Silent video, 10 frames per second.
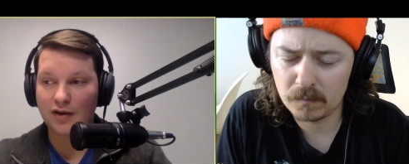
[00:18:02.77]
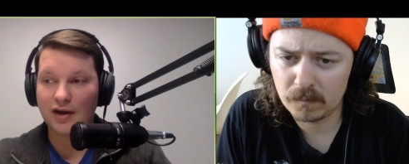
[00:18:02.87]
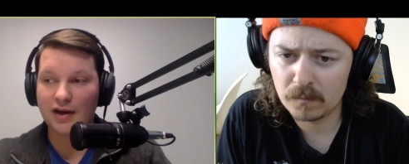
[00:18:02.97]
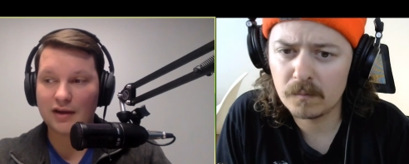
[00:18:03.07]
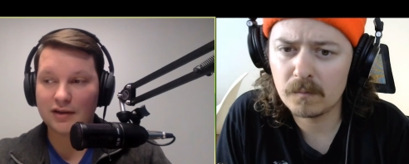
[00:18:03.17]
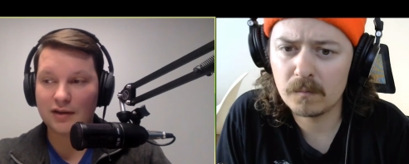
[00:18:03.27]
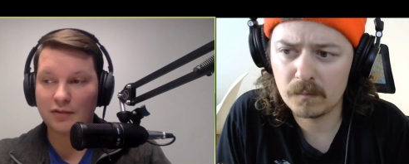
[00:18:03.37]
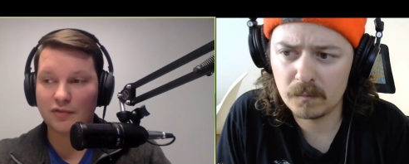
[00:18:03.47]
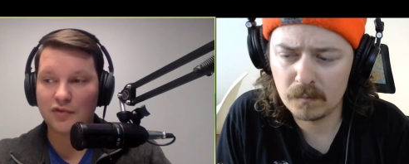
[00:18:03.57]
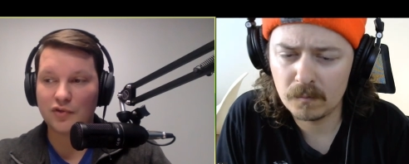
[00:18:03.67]
Speaker 1: I get
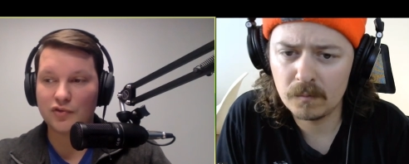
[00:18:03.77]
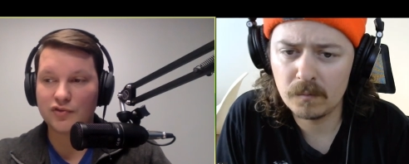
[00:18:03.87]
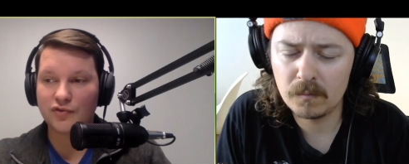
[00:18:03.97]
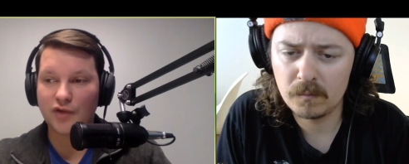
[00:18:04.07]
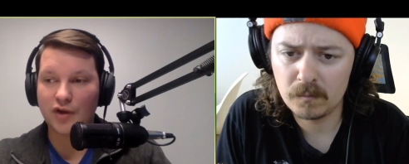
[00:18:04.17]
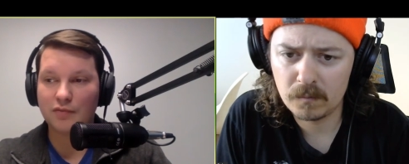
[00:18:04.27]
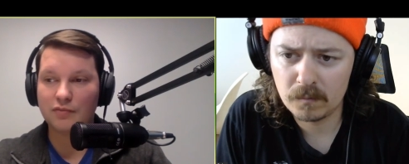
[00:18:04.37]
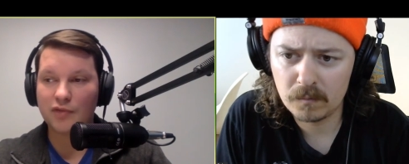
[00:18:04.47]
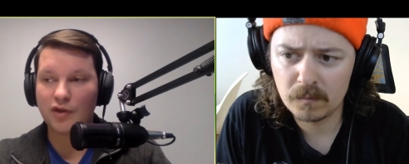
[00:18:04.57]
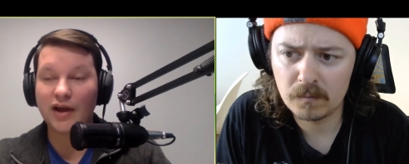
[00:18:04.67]
reviews from
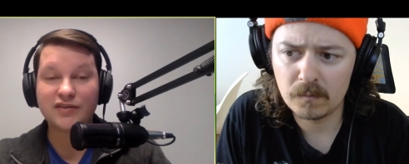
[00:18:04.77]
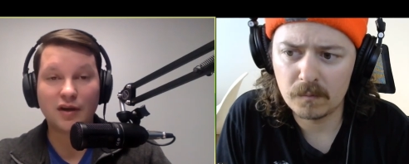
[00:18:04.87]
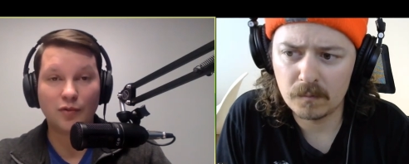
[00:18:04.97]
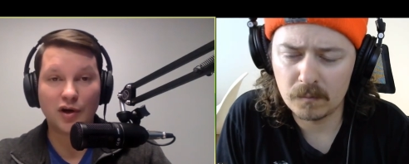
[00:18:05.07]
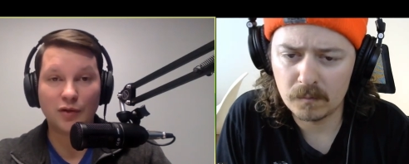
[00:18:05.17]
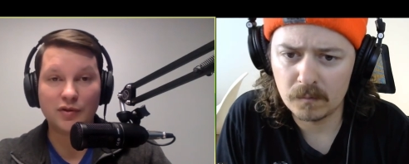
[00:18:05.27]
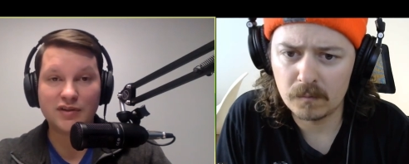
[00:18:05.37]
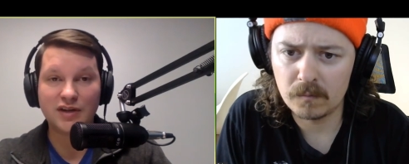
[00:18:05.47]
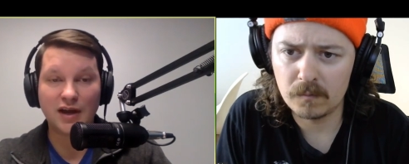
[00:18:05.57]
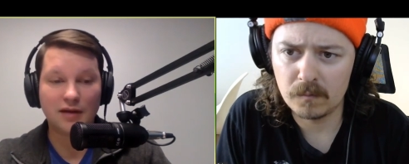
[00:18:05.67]
the clients that I'm working with
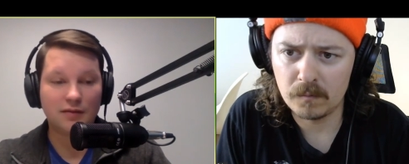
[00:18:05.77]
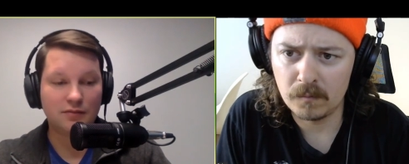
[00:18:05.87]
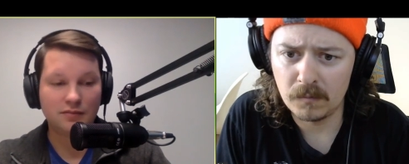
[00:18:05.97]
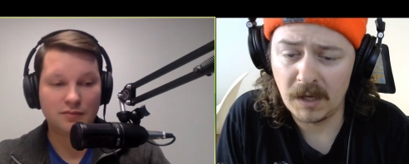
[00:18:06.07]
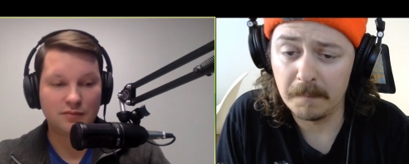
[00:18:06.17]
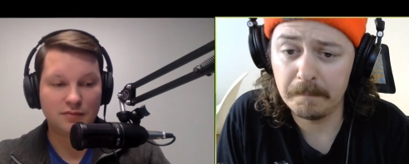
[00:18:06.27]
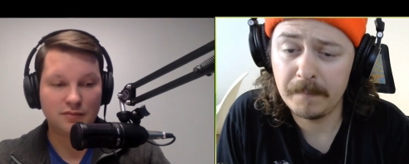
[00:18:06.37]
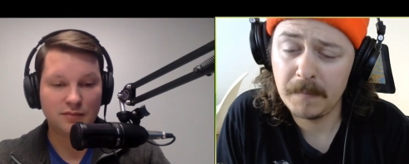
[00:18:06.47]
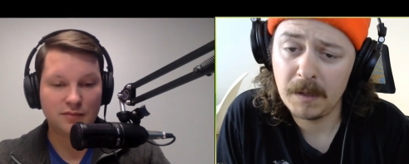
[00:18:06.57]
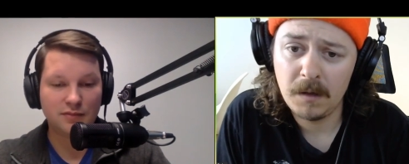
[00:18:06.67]
today?
Speaker 2: Yeah,
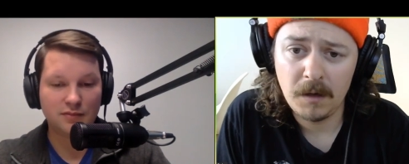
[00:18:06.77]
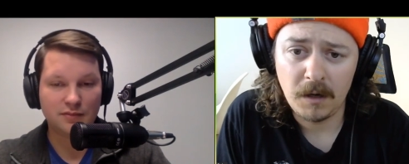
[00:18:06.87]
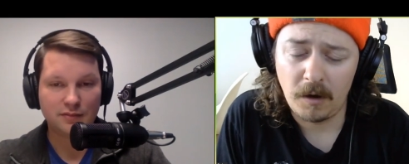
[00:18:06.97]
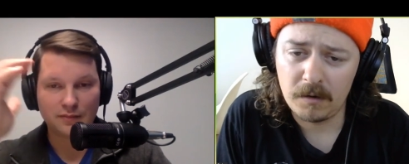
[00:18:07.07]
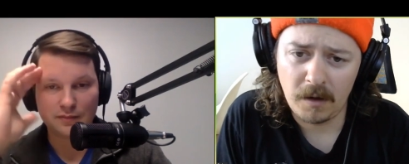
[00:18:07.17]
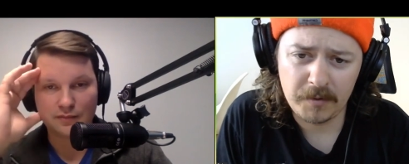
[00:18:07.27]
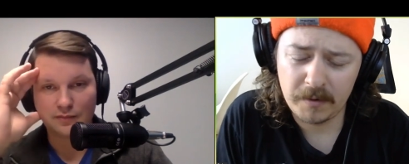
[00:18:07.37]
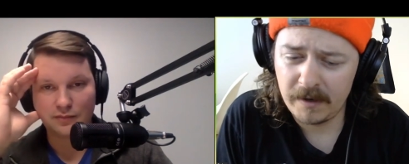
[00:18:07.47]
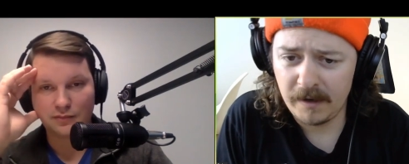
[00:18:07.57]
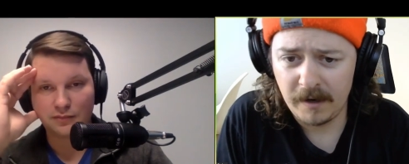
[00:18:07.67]
I'll, I'll throw
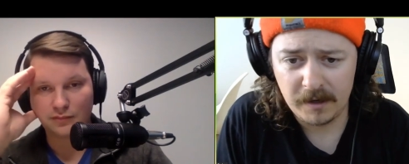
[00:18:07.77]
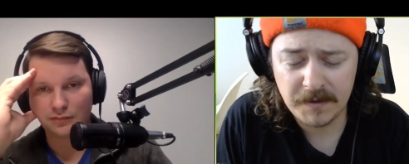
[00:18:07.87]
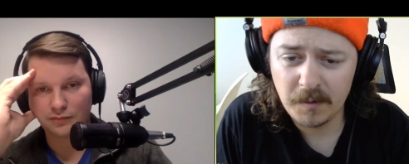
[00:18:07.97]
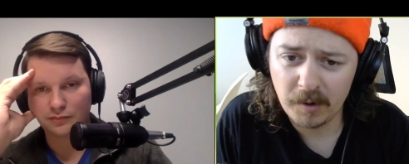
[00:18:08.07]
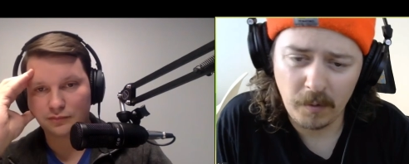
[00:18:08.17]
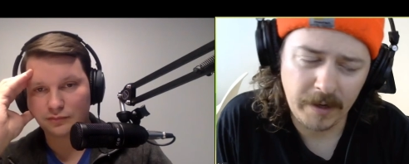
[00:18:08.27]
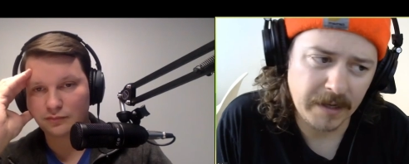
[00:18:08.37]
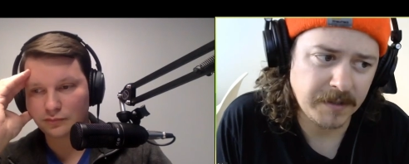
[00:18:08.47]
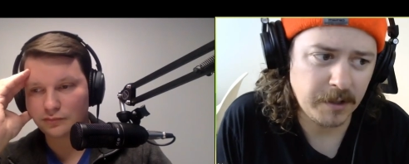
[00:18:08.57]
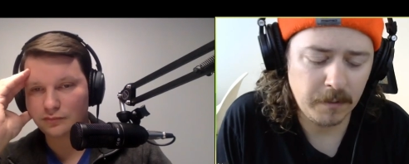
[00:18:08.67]
it in a super quick
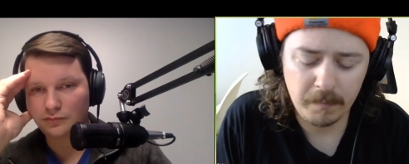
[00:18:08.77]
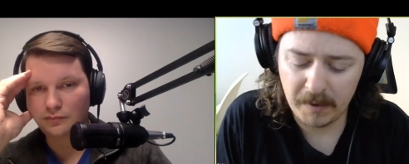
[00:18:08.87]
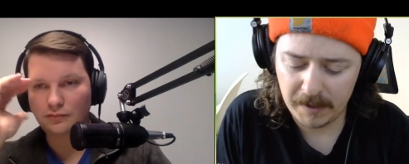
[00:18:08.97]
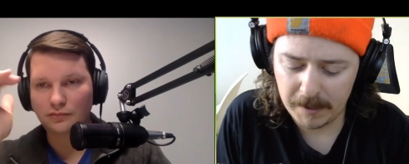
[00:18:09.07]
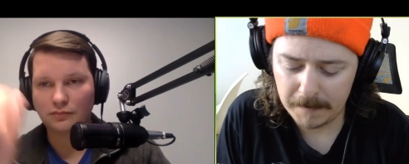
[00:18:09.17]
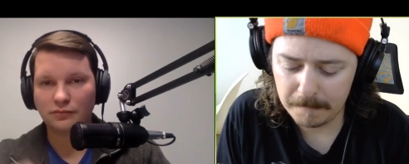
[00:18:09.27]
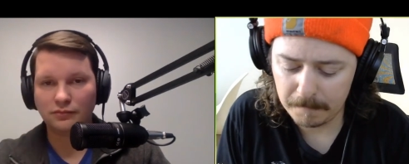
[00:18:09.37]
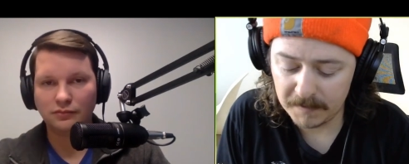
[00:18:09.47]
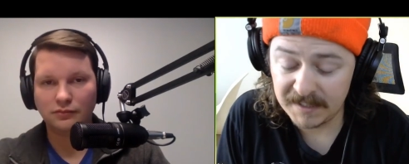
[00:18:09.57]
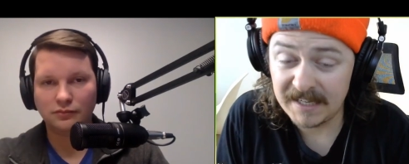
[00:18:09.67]
answer, but uh,
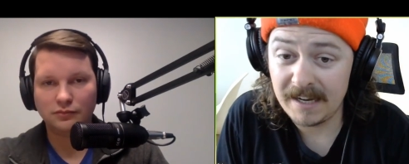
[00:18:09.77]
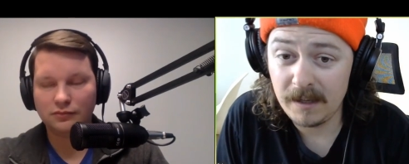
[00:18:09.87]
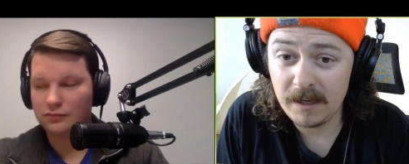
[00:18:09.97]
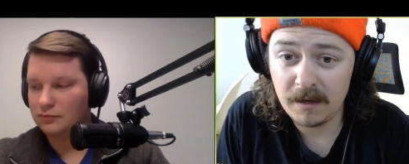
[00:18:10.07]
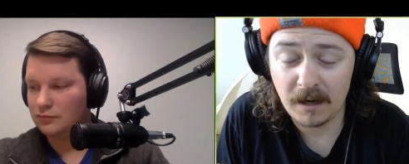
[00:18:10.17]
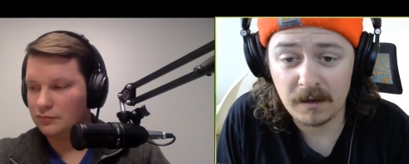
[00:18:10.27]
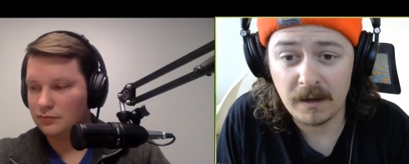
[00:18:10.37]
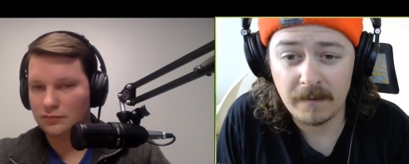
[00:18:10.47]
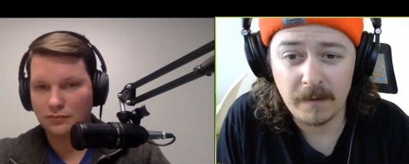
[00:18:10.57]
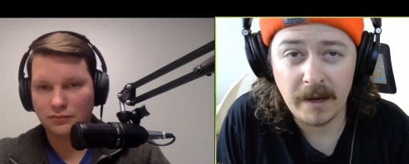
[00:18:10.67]
daily,
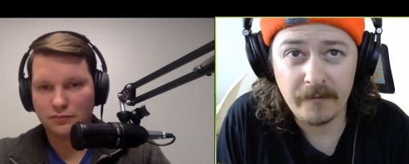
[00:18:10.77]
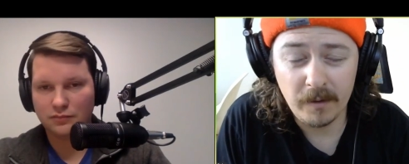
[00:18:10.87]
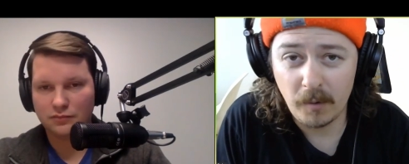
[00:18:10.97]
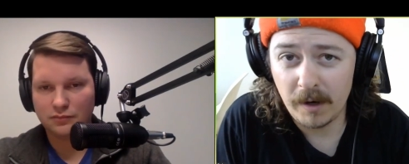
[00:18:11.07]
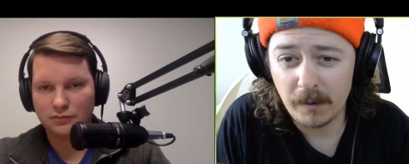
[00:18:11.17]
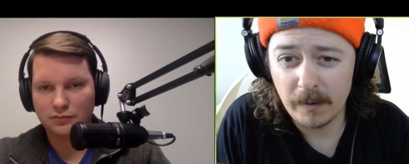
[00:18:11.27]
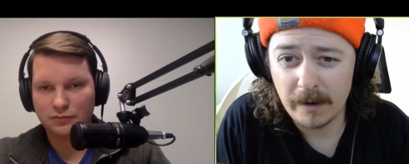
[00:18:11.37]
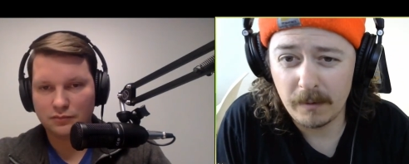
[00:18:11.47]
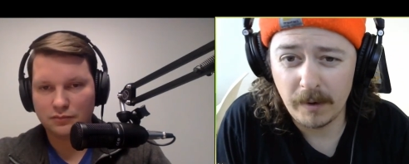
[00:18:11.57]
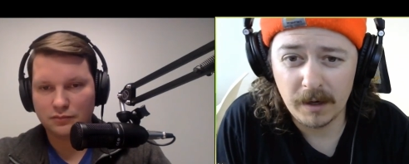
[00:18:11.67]
every morning when
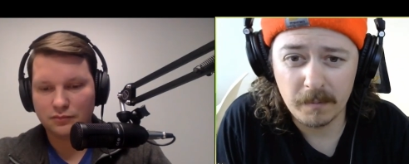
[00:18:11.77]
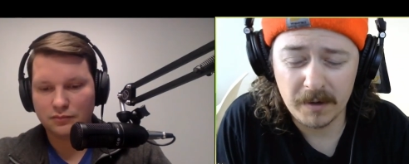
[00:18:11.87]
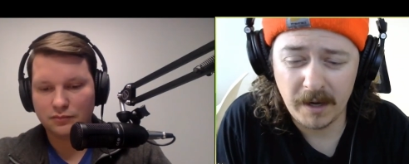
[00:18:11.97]
I wake up and